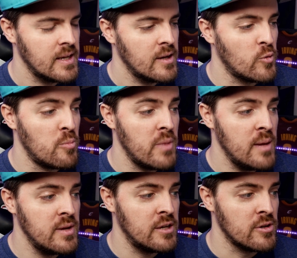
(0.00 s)
well,
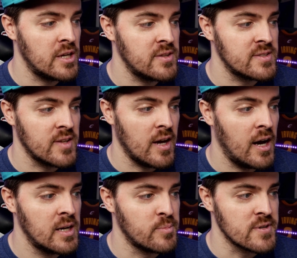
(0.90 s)
maybe he'll hit this in
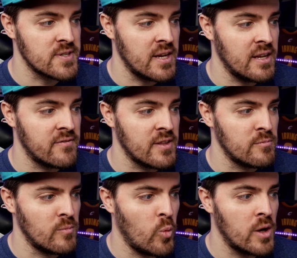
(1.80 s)
100% if the
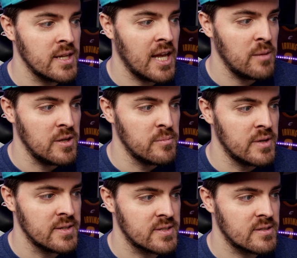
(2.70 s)
one game he
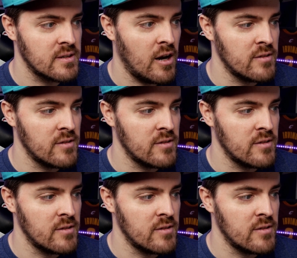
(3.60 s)
missed for